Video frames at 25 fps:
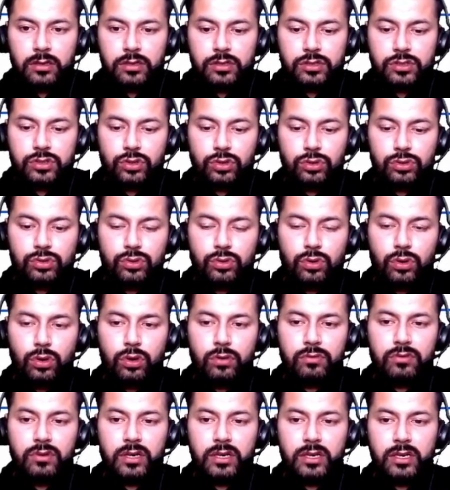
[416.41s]
So to
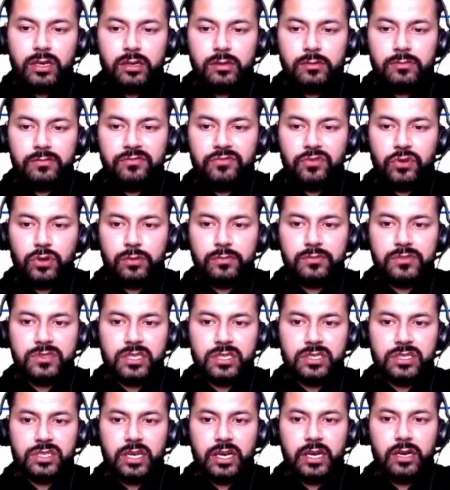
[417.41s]
overcome from
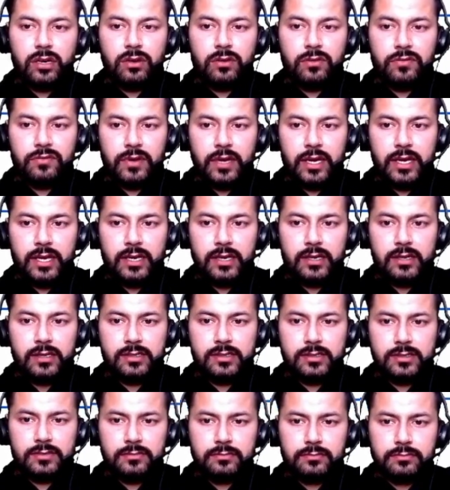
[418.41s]
such kind of
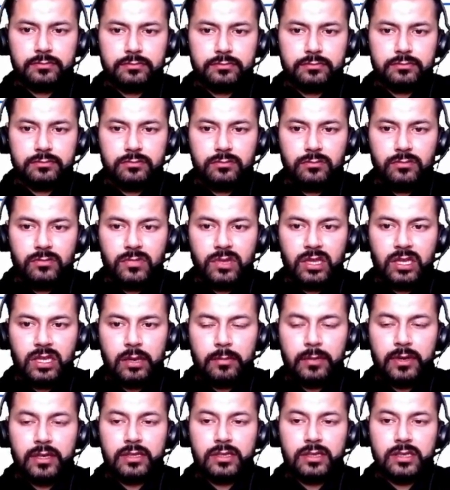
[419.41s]
errors, the
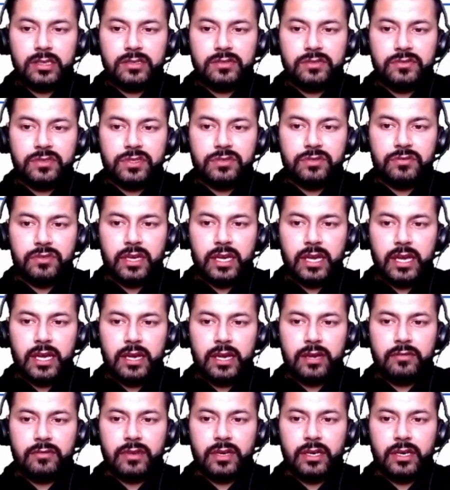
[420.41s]
methods which we
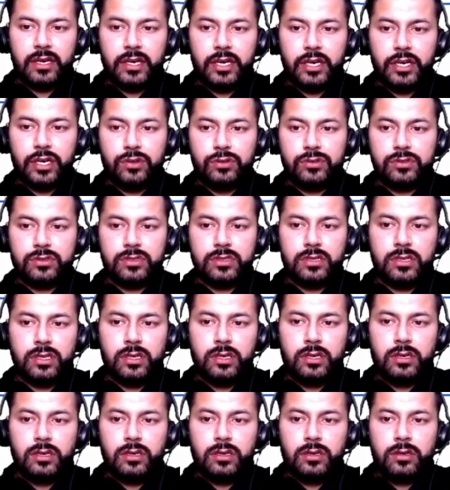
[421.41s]
have introduced,
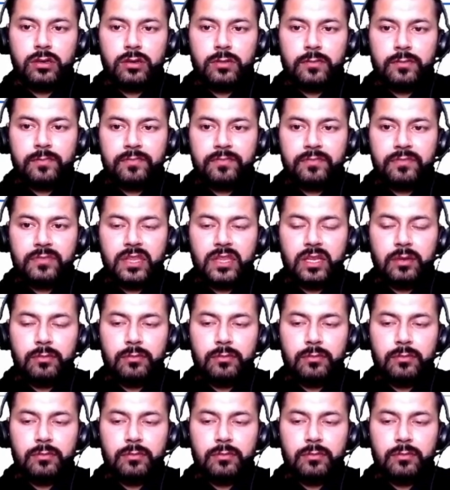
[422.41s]
the